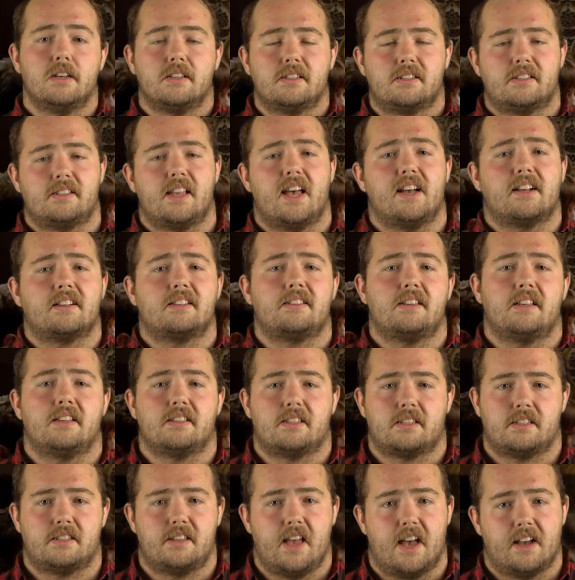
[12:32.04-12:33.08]
Sex
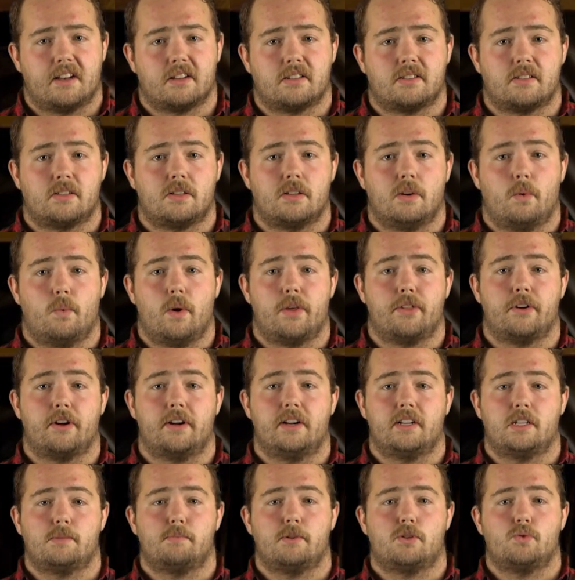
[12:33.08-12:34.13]
is sex, whether
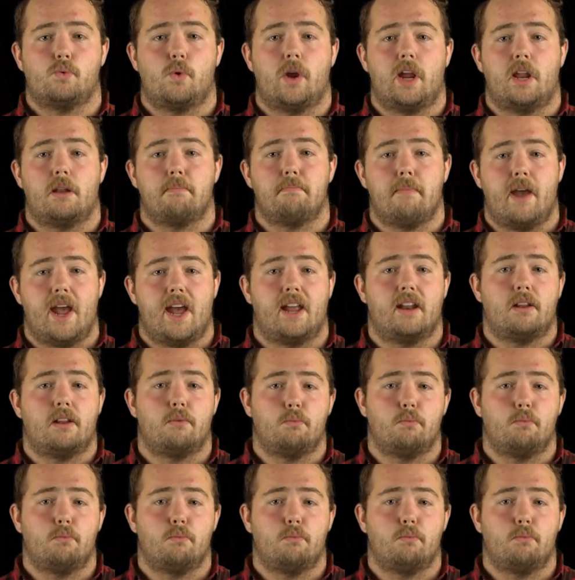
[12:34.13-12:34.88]
it is between man